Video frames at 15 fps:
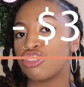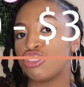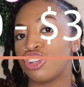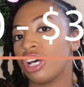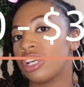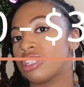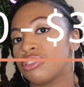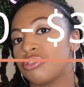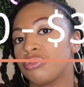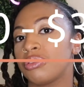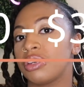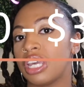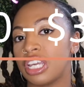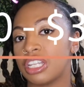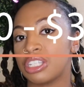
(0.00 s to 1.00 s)
just to
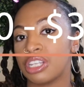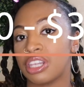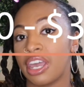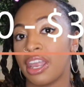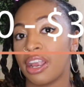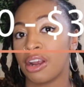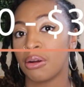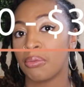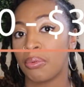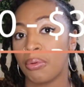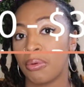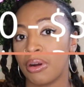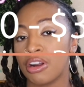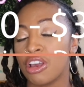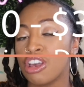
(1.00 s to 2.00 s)
get to the
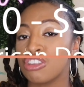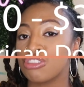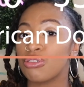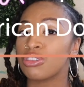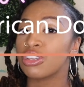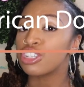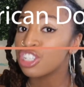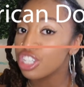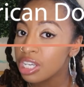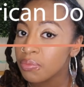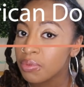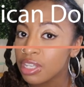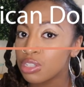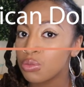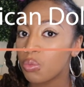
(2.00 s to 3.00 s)
airport. So the
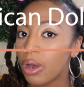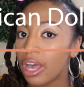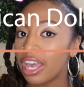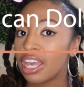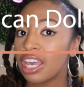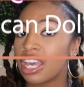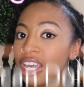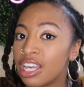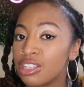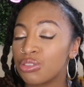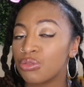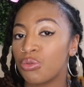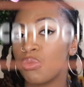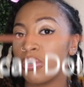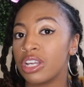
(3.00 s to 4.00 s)
cheapest way
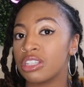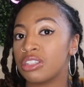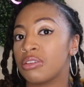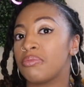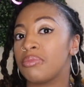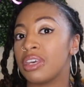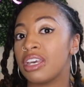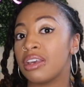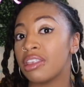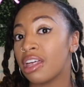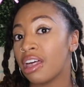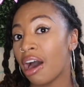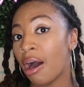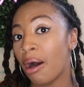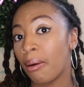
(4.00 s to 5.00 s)
is going to be
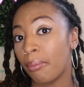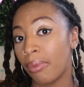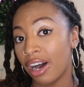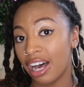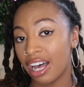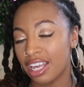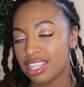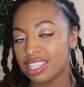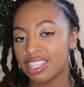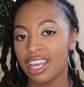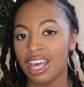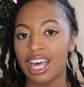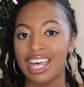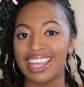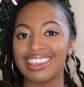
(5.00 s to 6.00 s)
a bus.
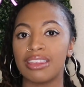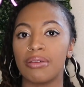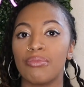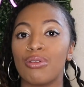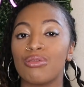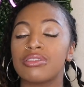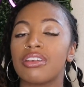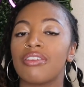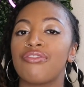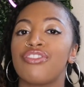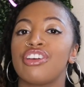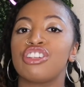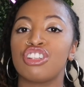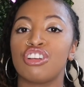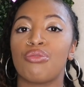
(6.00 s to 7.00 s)
The most
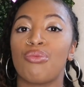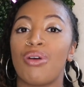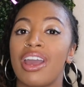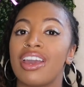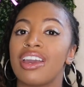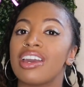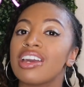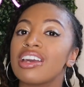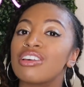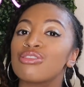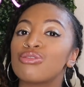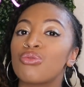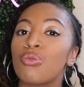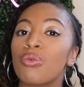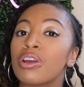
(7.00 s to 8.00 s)
efficient way
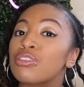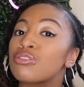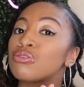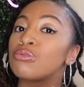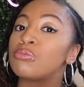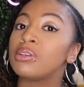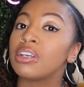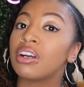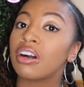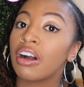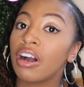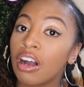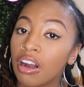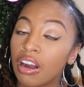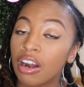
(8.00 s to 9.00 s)
is going to be a
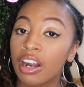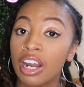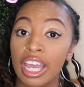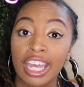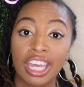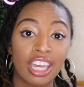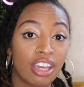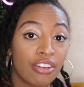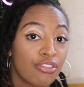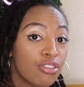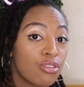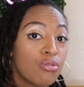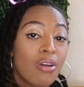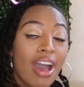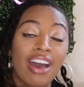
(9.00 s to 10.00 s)
car. If
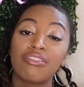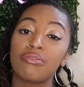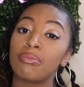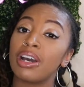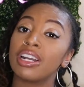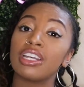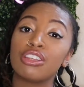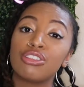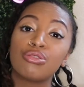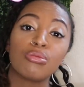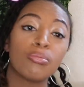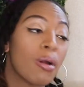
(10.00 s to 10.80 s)
you have money to